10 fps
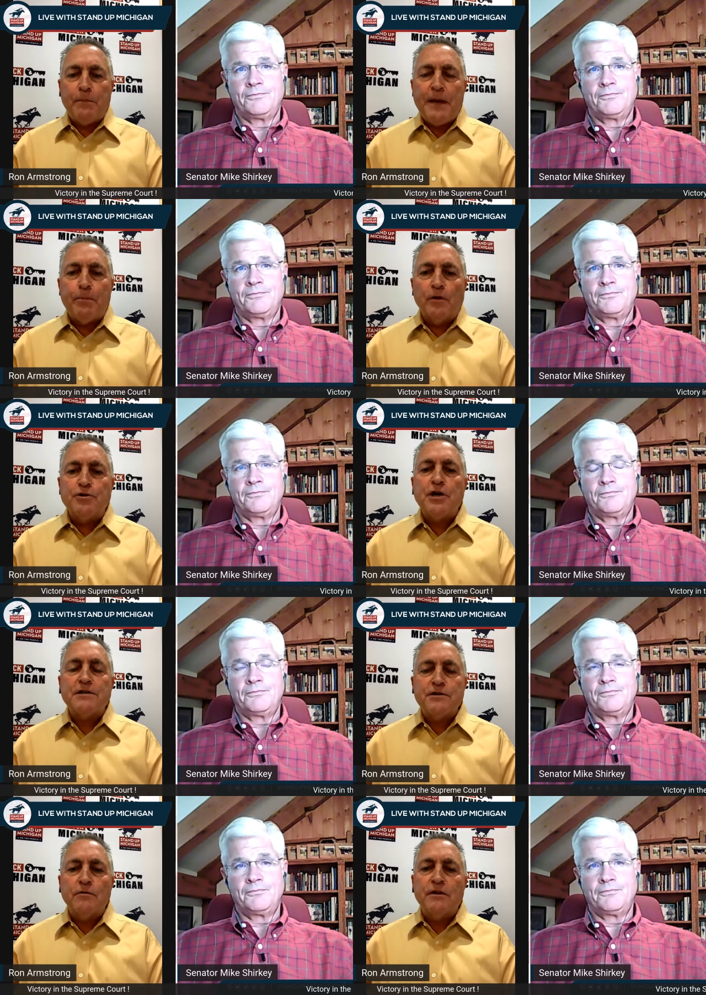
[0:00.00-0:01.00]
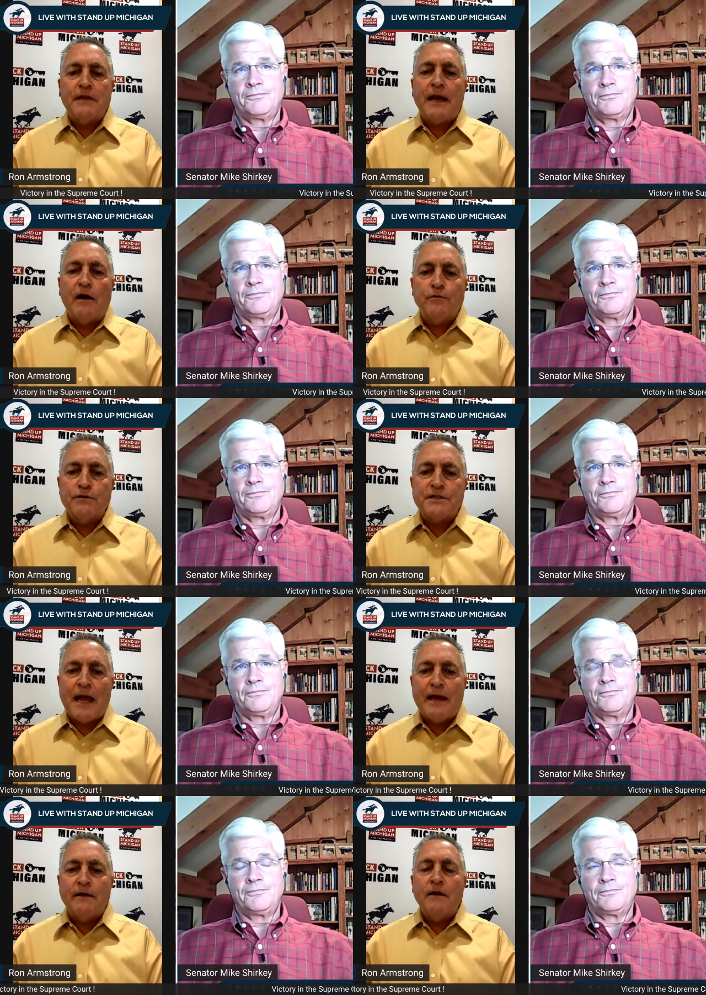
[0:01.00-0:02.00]
Speaker 1: the people just so that they
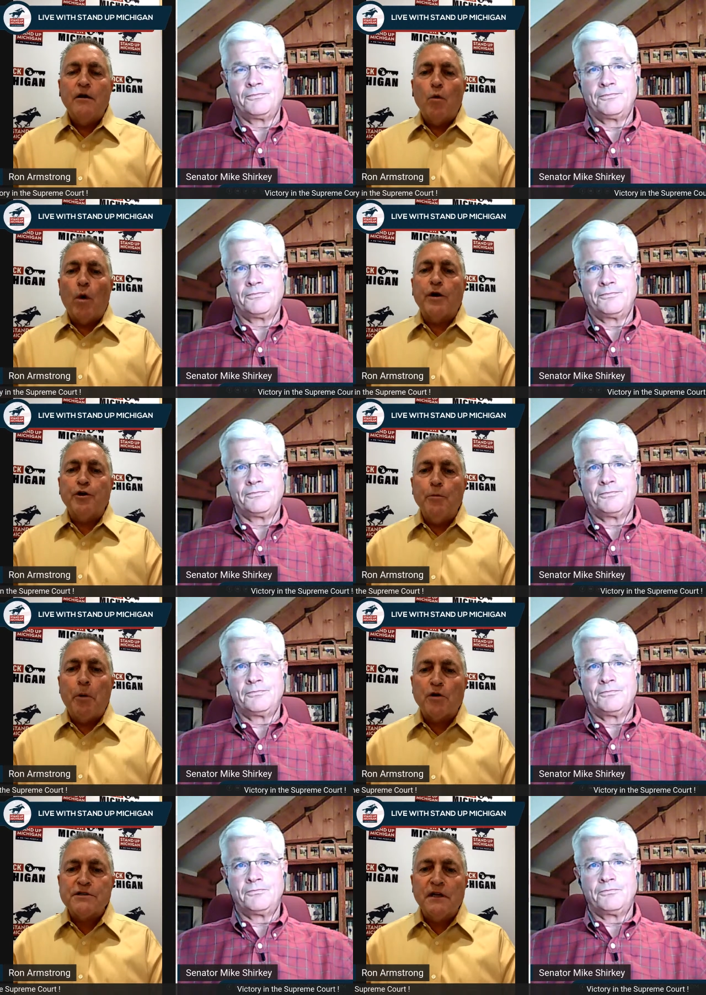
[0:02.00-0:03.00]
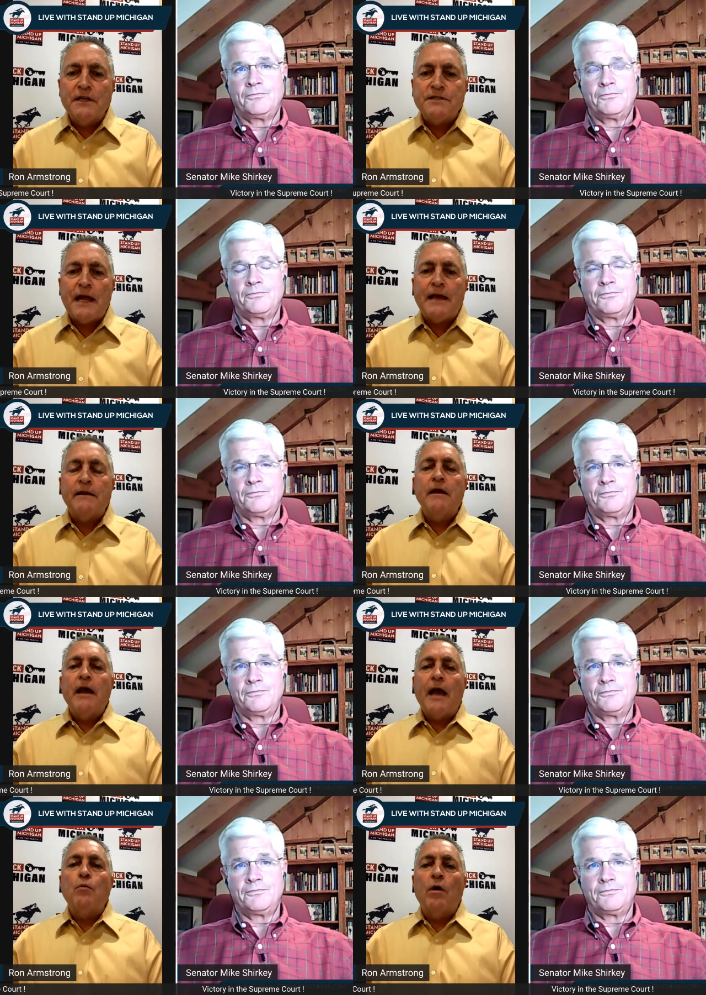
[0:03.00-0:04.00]
understand where you personally stand
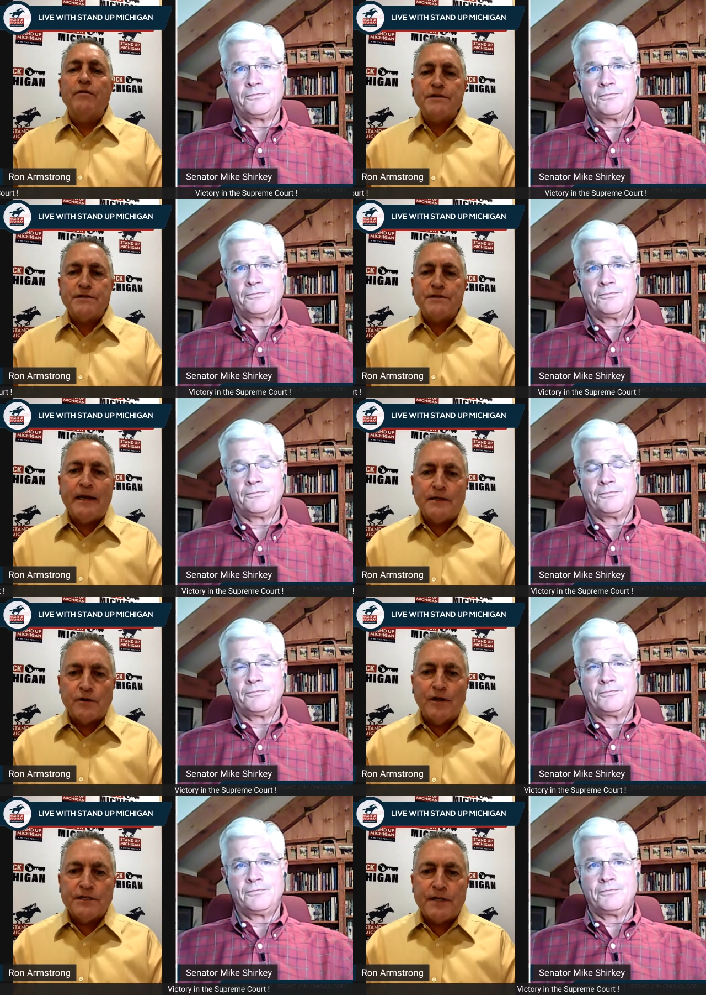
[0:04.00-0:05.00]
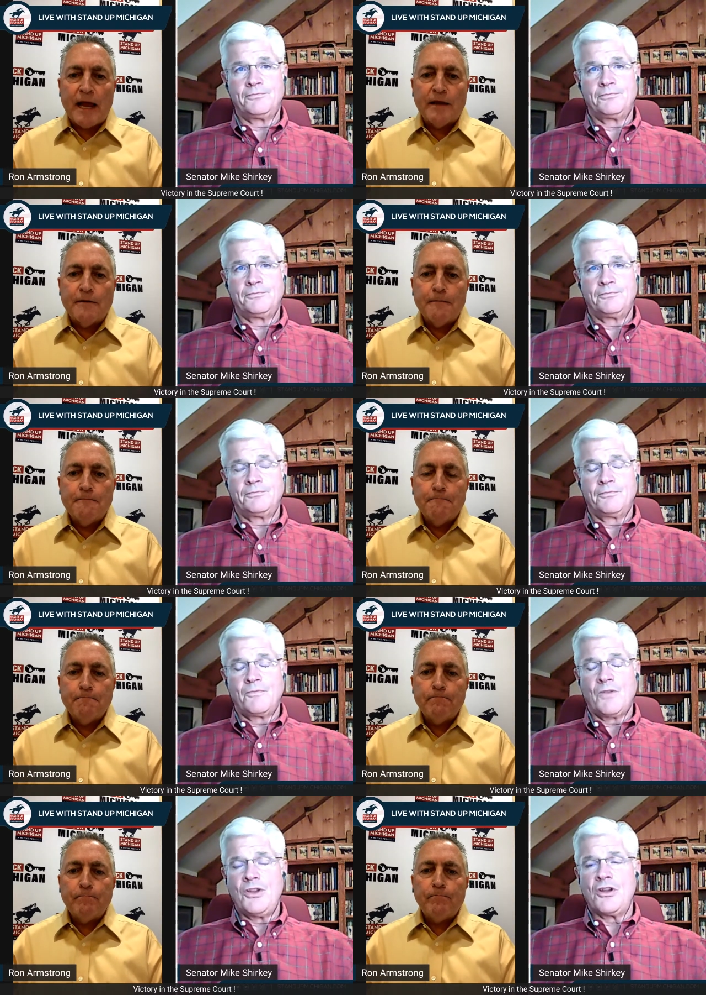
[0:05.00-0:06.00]
and where the Senate is going to stand.
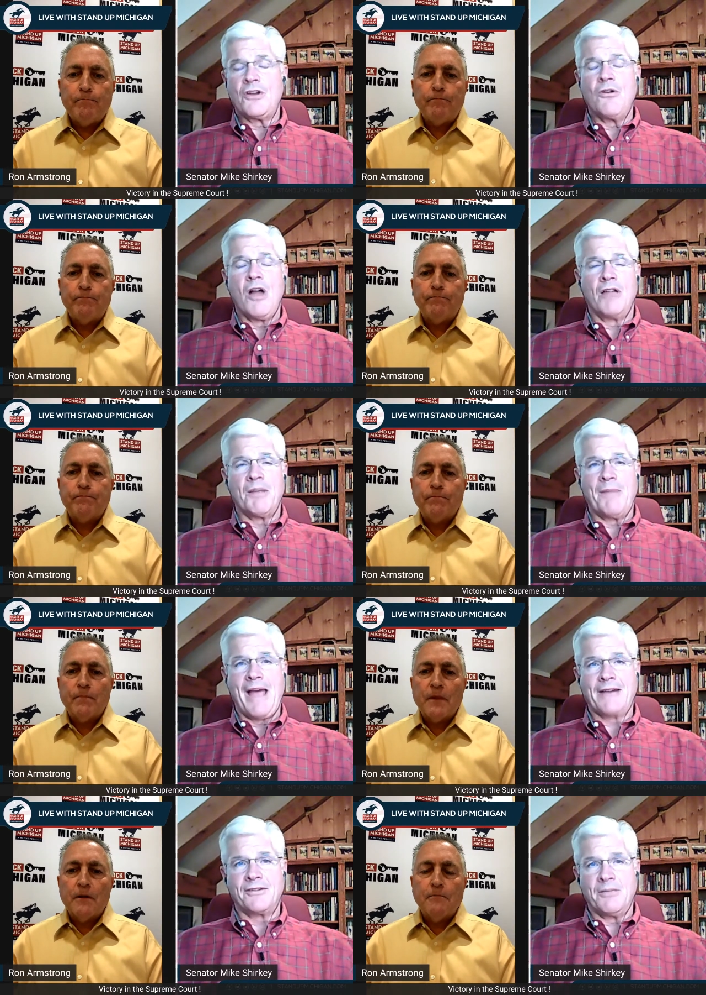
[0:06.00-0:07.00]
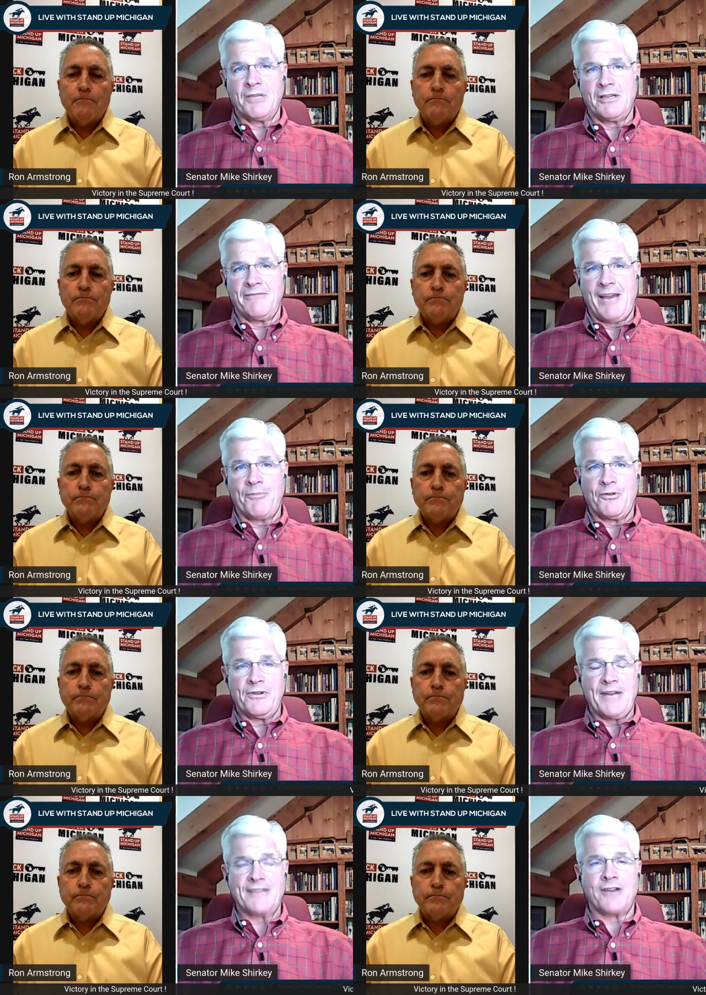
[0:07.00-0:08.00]
Speaker 2: You can go all the way back to the middle of
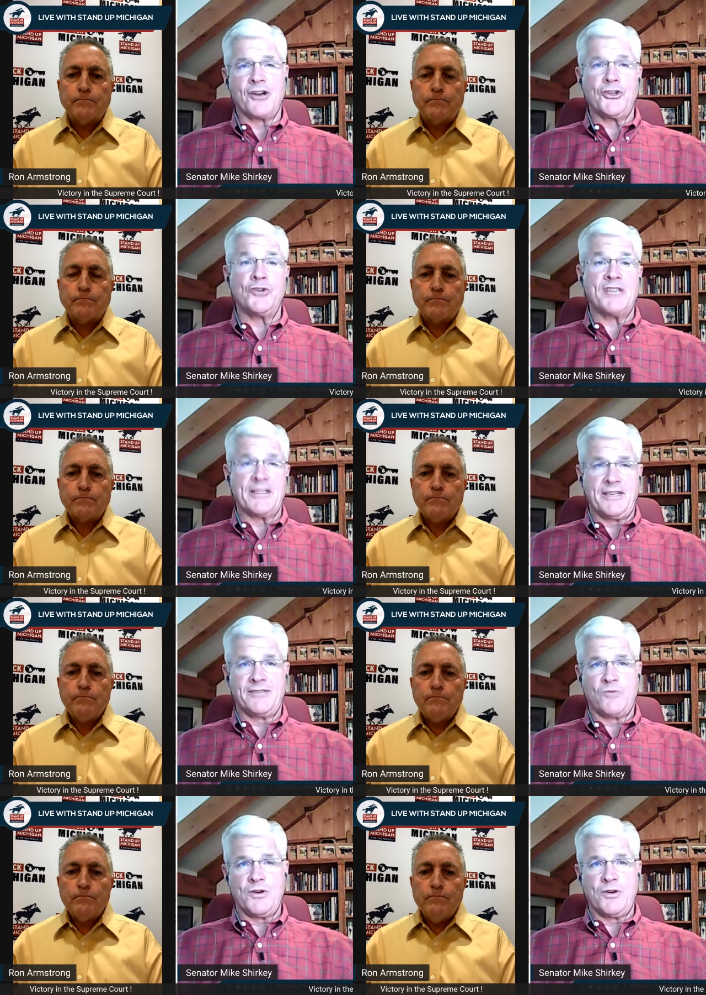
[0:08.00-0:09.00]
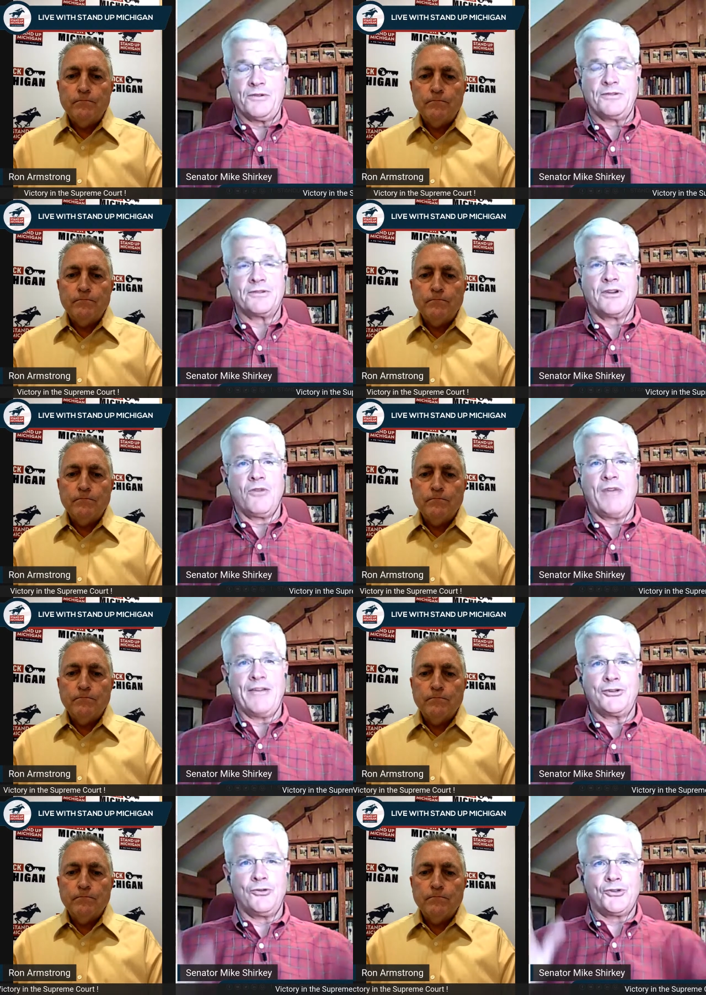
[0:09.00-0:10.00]
April, and I started using these words. We have
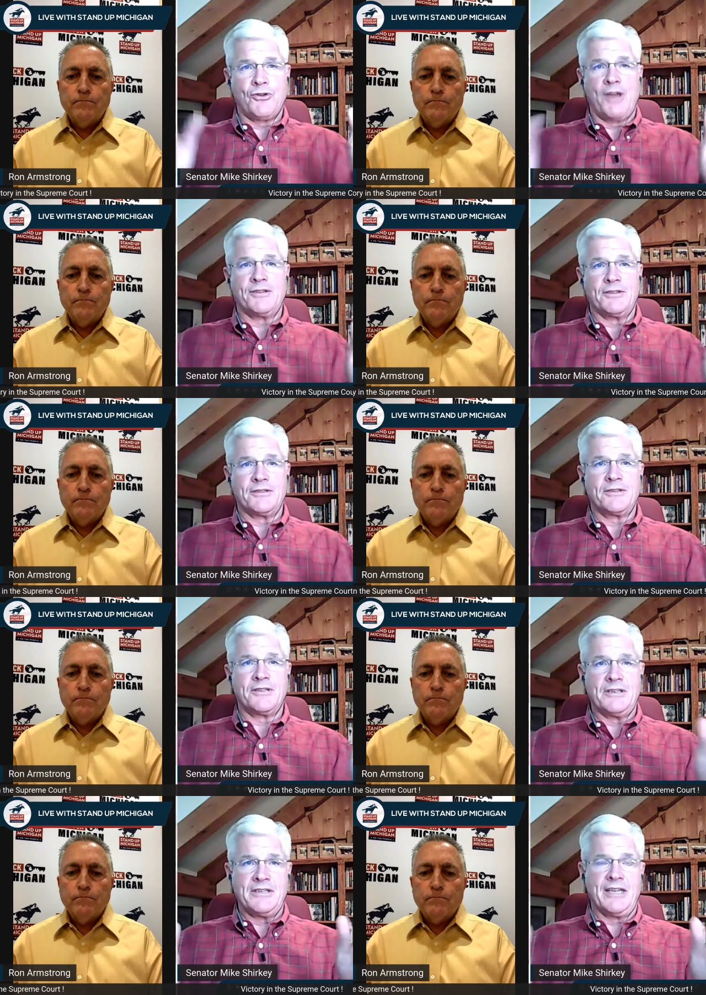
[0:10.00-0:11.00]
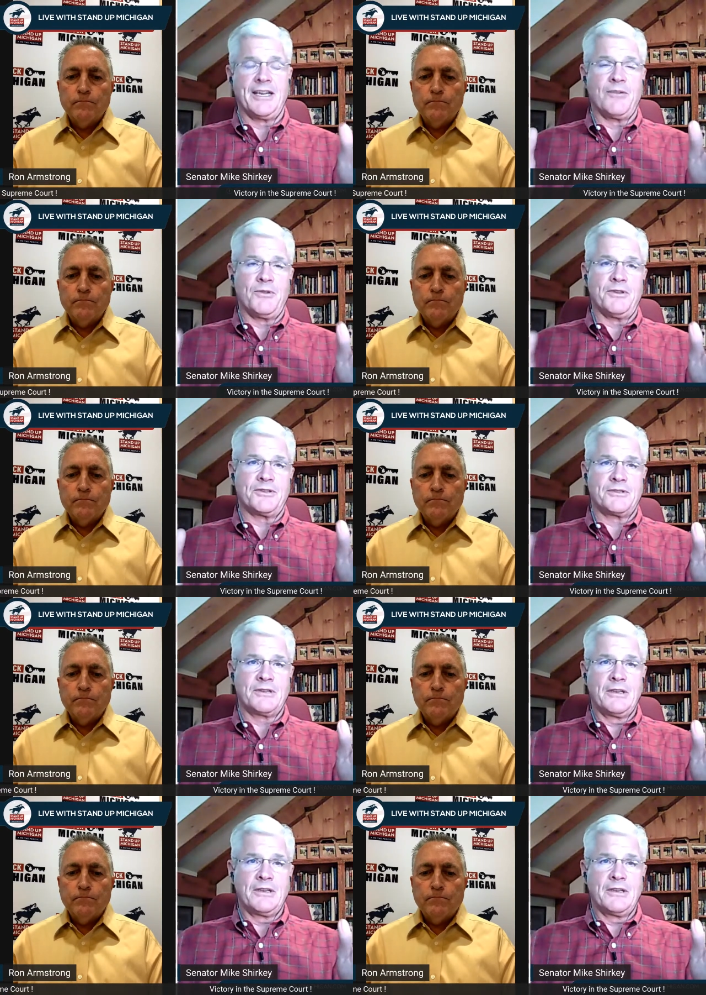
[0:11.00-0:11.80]
two choices to dealing with this